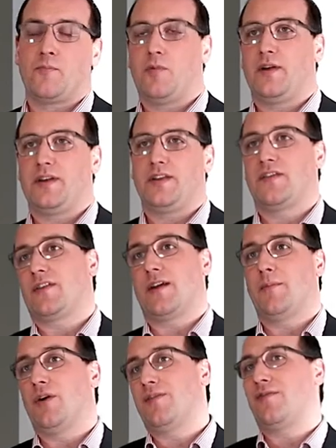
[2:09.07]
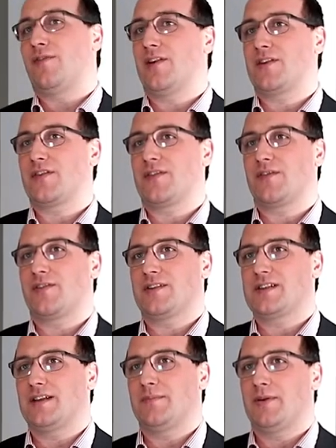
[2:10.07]
what needs to come off first, for
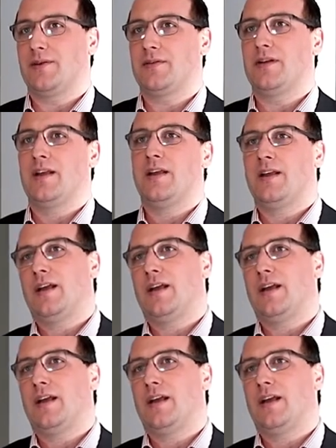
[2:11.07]
example,